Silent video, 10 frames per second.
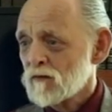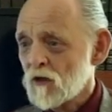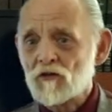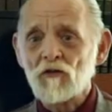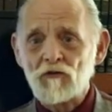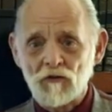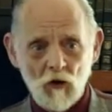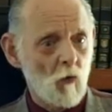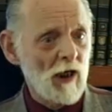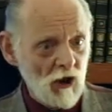You're just
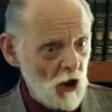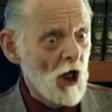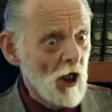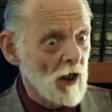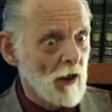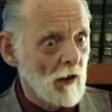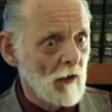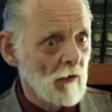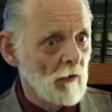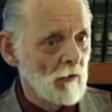doing good.
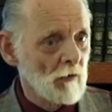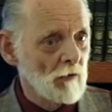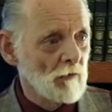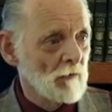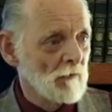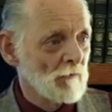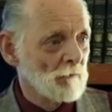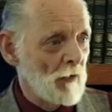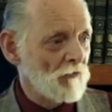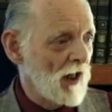
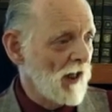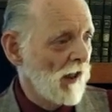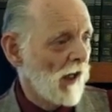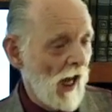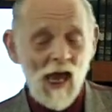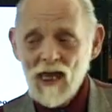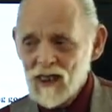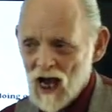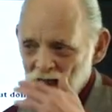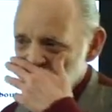People say, Hey, how you